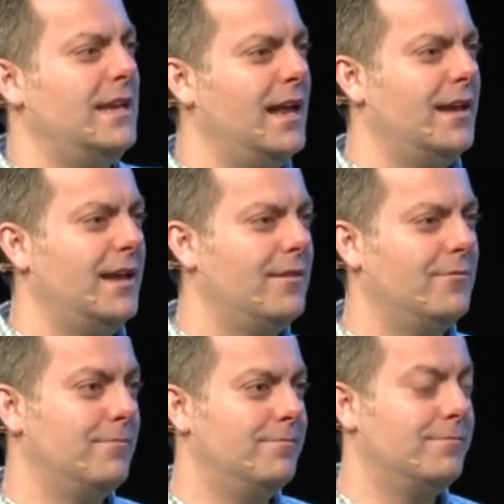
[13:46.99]

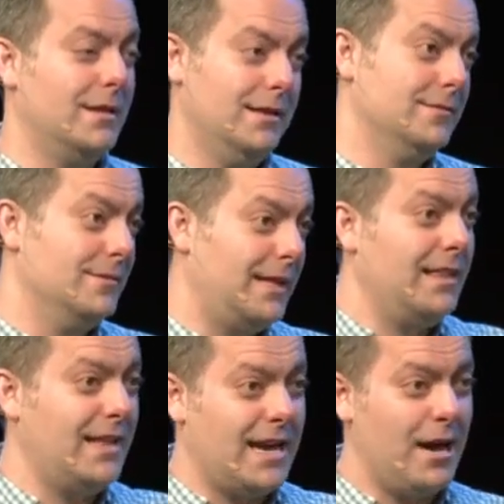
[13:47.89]
And
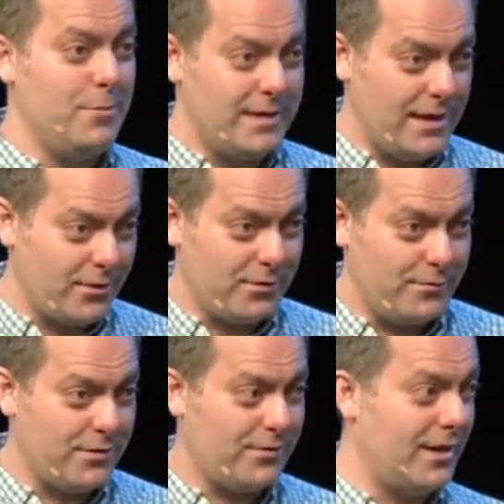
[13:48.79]
lately, commentators have
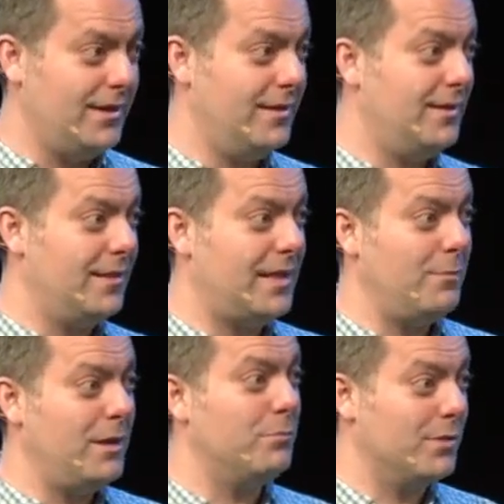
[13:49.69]
just said that they
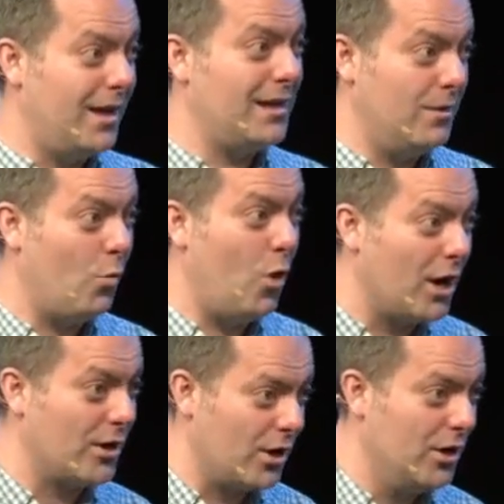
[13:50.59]
mean blood and
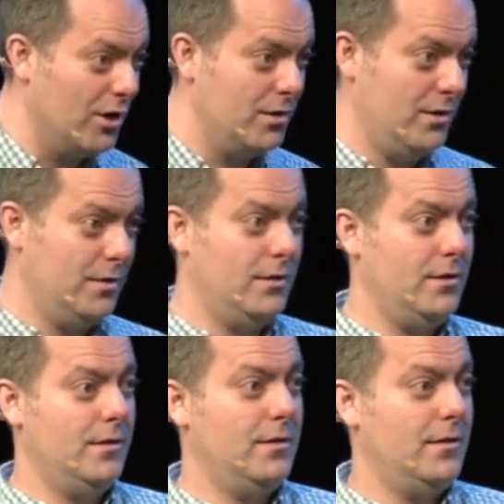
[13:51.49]
water.
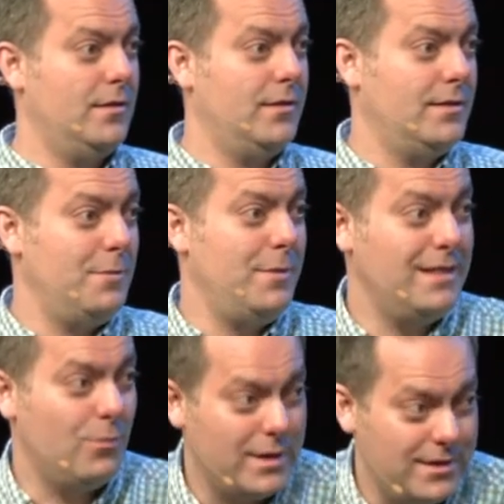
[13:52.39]
They mean
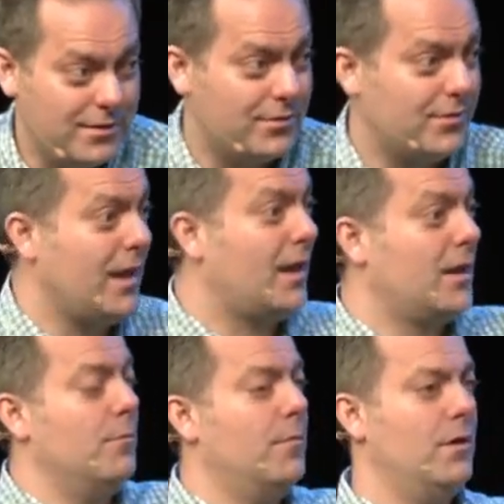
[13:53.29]
that when you stuck
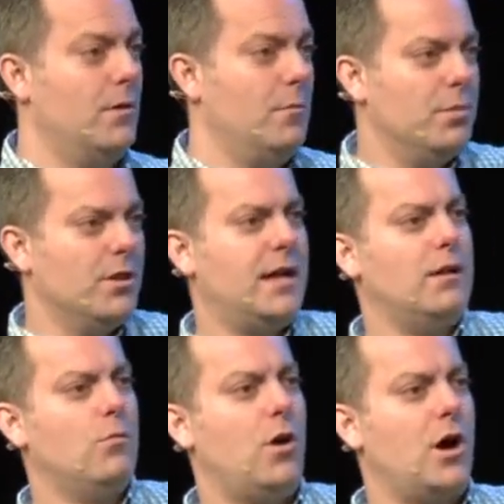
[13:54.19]
them, blood
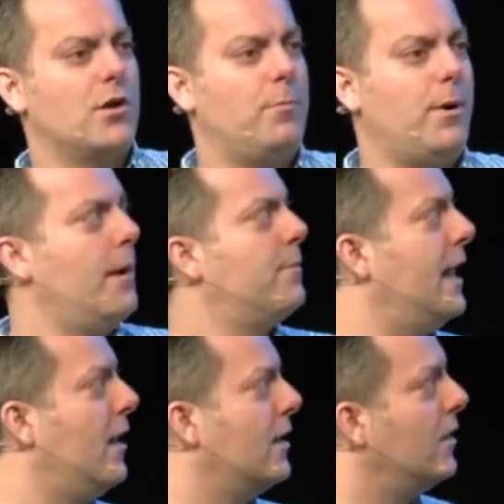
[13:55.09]
and water popped
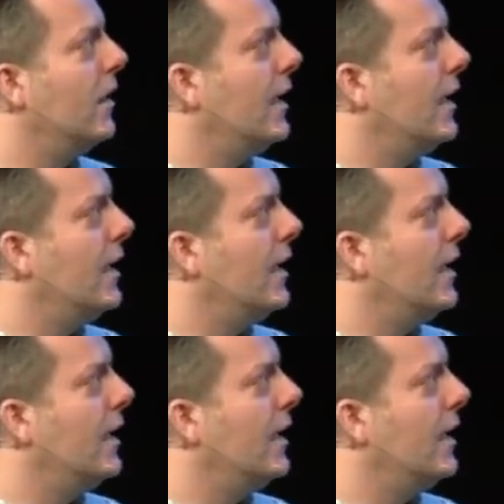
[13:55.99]
out.